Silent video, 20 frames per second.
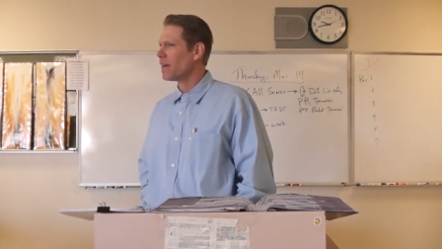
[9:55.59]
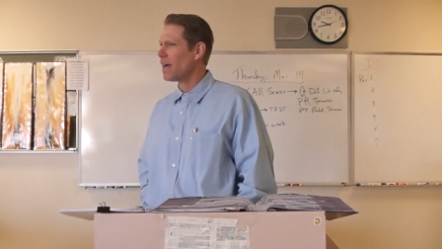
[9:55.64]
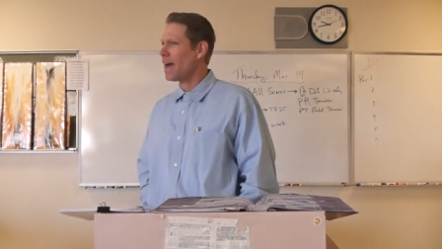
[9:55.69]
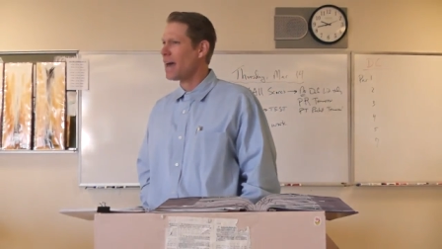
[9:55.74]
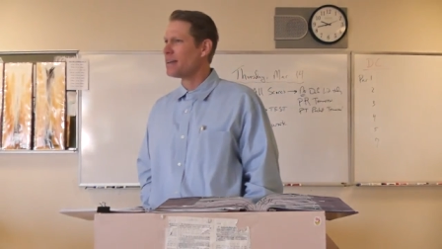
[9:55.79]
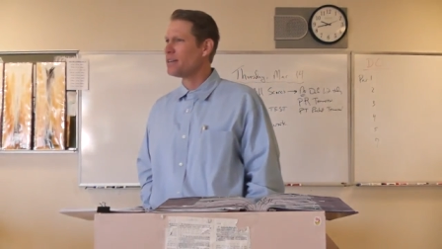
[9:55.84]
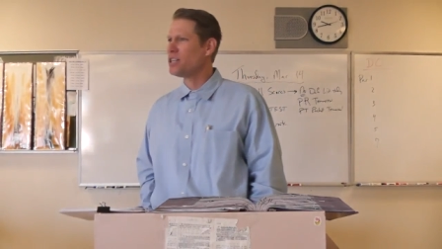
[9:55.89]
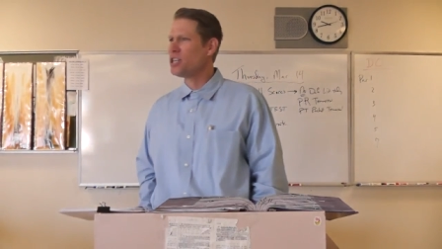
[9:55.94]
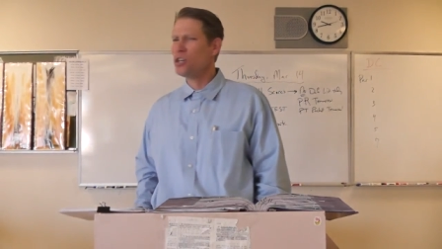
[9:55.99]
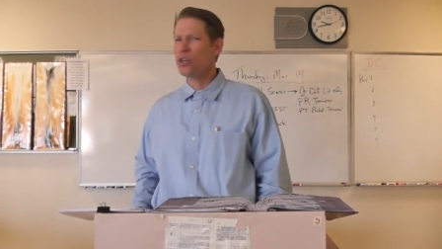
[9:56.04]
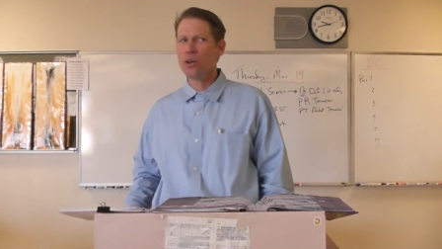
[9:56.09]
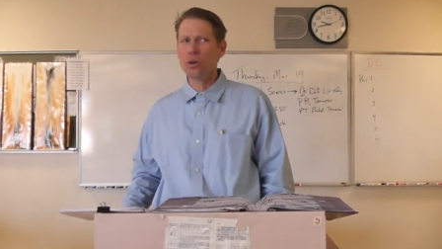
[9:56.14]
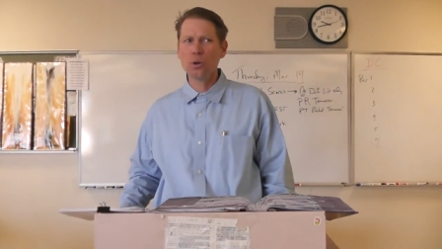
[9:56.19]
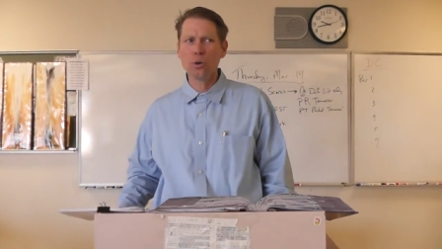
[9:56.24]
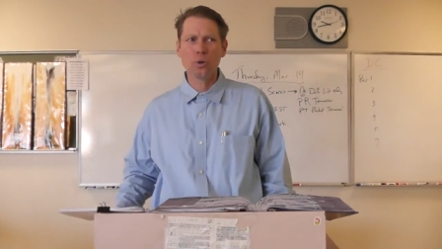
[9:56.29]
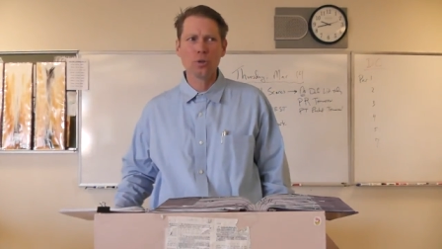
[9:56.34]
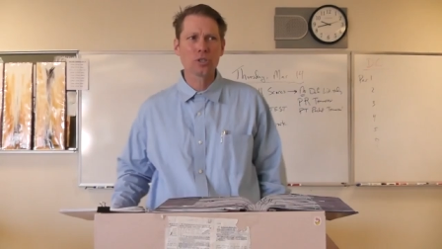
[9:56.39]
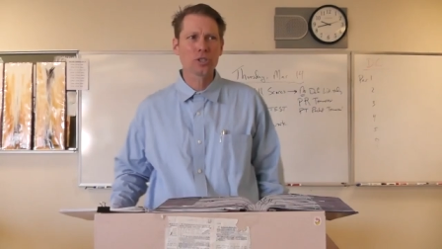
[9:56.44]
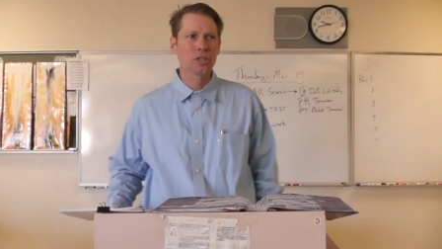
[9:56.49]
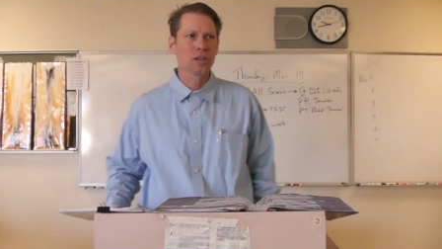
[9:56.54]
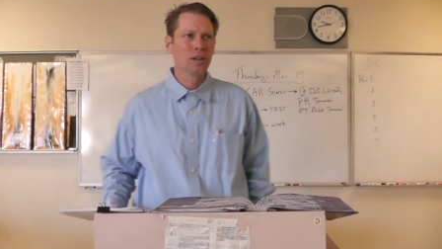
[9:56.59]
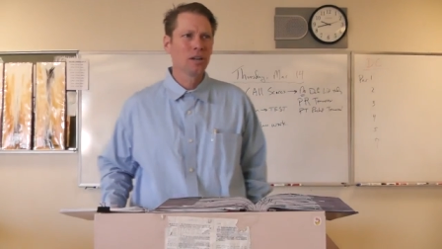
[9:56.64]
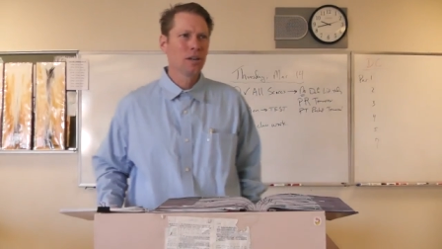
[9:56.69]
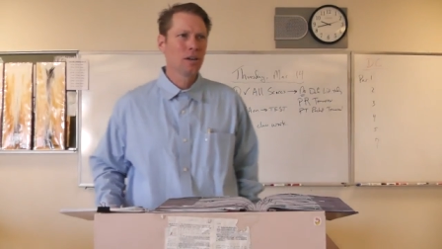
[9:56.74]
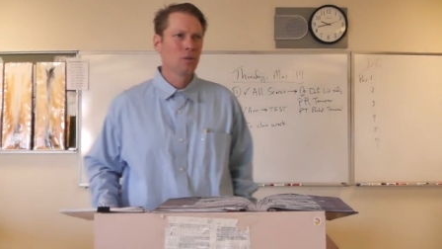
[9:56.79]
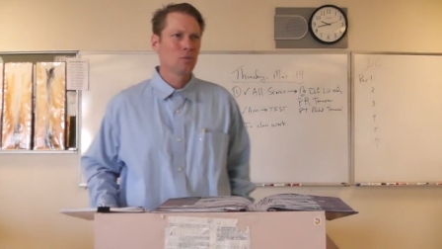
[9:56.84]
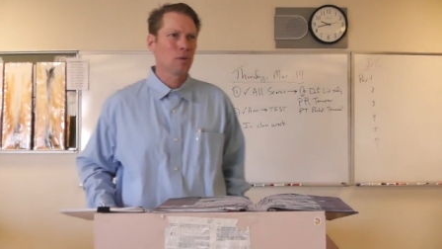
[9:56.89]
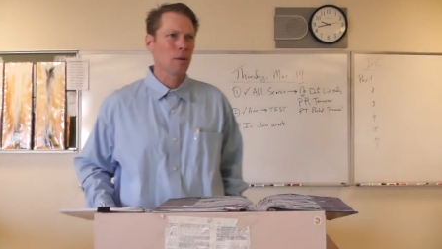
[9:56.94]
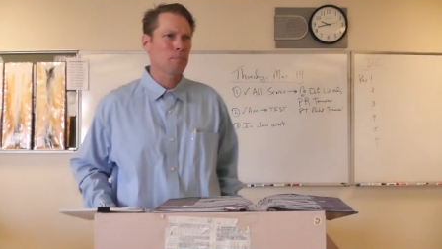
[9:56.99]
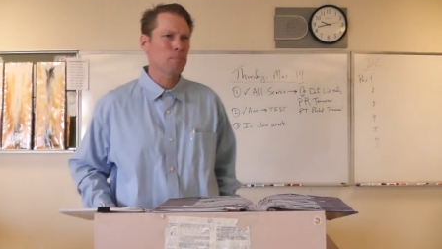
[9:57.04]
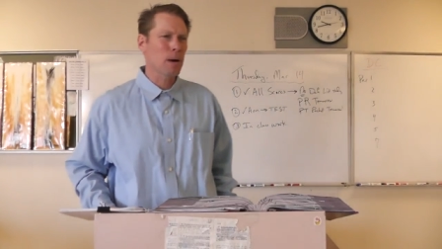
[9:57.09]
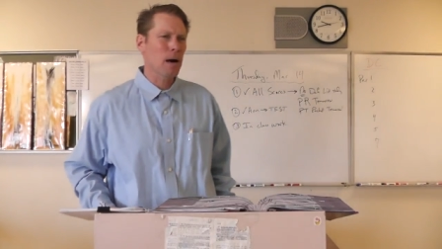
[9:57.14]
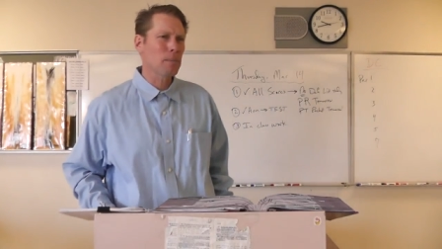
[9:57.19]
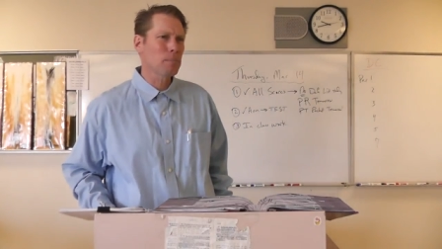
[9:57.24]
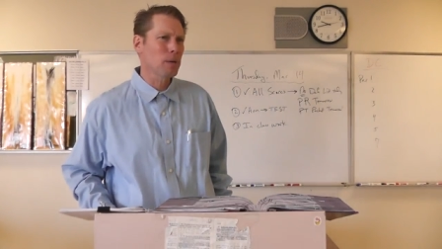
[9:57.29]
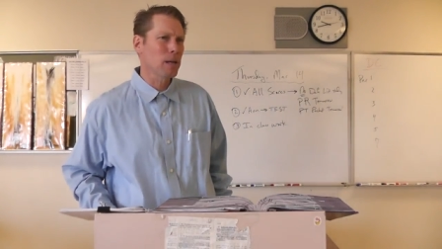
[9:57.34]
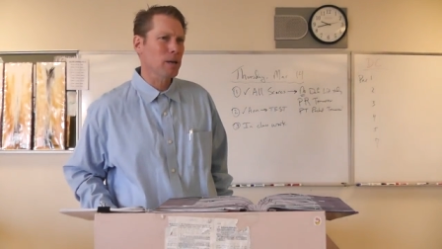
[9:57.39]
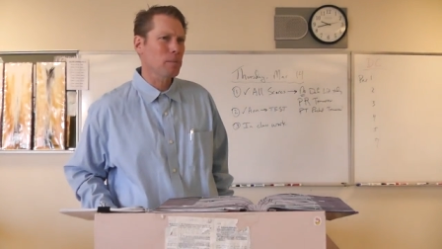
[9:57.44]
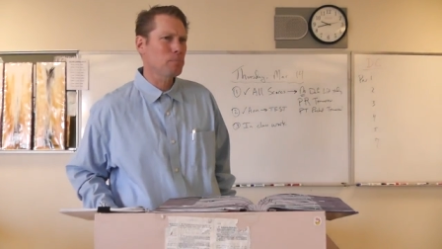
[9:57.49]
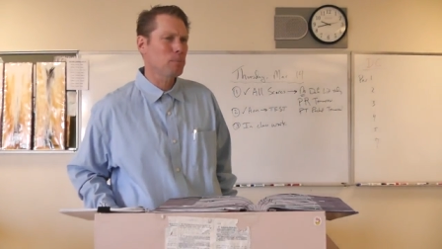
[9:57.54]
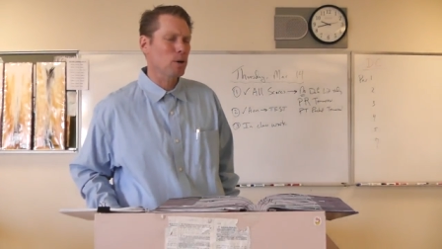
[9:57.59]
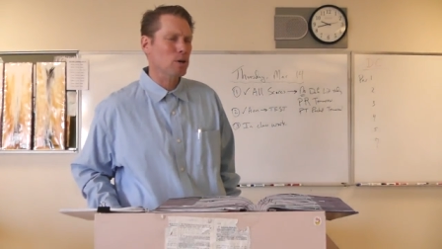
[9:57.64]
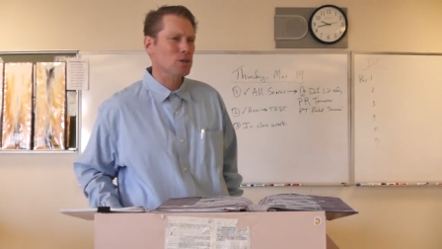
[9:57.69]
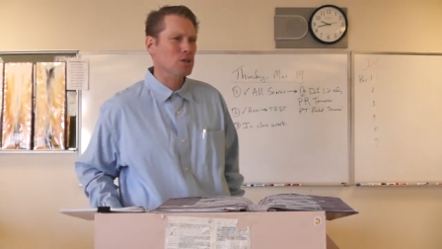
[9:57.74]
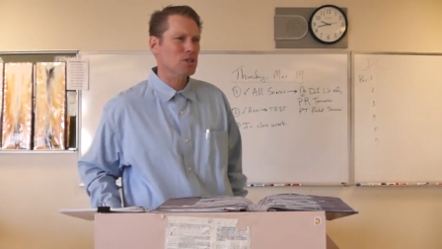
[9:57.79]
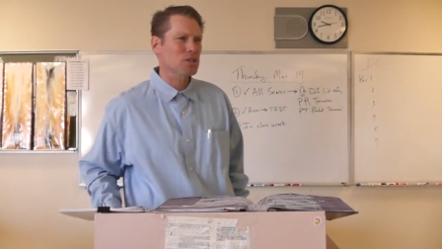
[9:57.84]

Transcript: and use Republic Book